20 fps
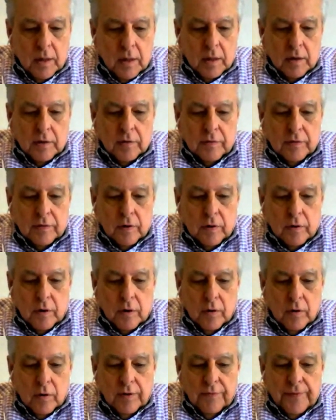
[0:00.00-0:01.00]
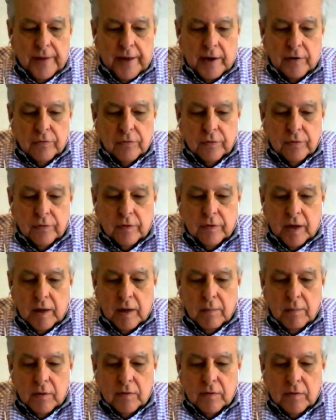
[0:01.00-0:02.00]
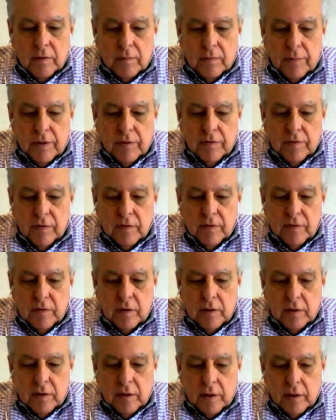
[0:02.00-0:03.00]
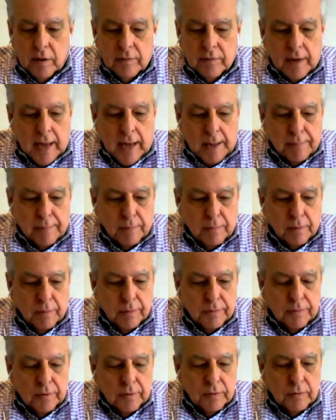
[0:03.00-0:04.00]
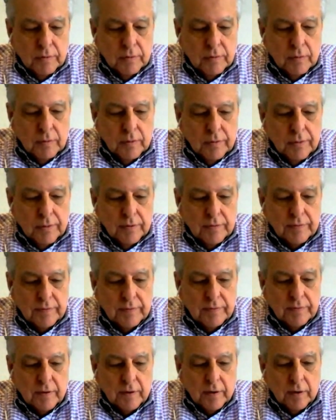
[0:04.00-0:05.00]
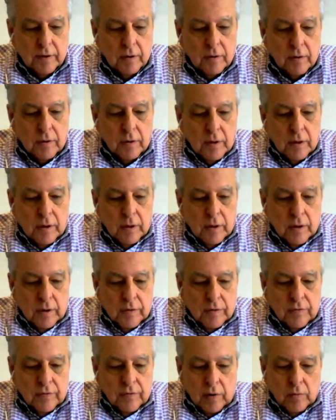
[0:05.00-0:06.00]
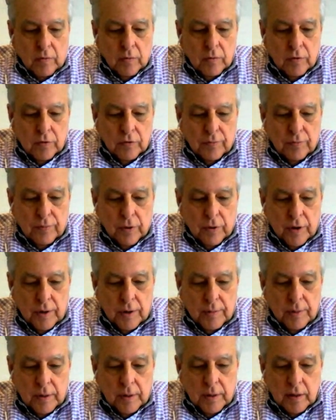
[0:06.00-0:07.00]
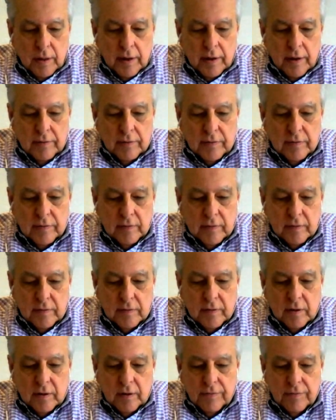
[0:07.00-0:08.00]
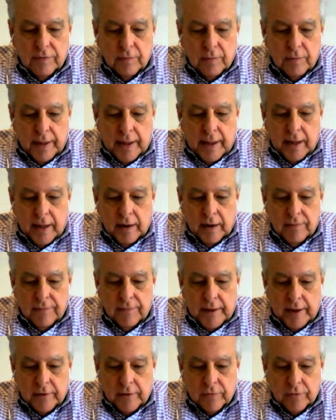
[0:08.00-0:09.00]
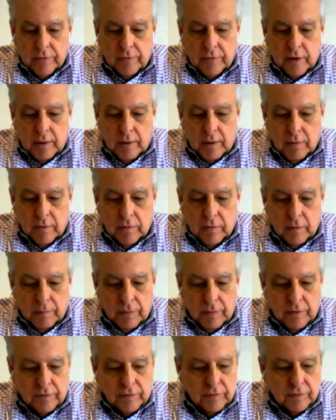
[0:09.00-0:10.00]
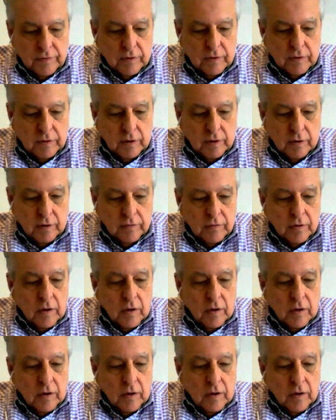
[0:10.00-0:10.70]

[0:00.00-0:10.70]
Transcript: Insert only factual statements and business details applicable to the sale. TREC rules prohibit licensee from adding factual statements or business details